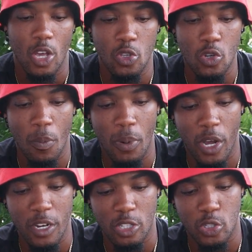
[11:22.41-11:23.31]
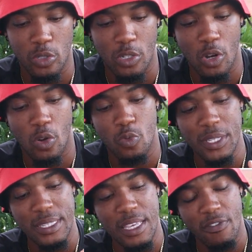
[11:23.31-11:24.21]
You could plug in the
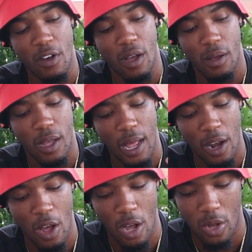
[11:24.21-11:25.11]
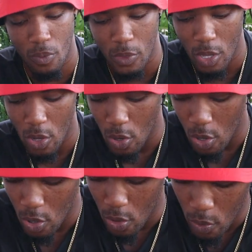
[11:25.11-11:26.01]
receiver along
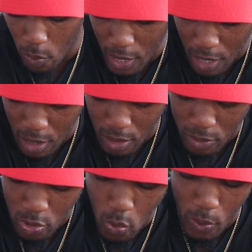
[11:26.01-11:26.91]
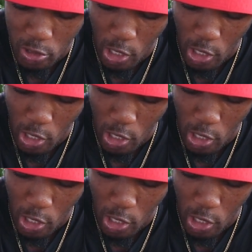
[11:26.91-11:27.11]
with a two-way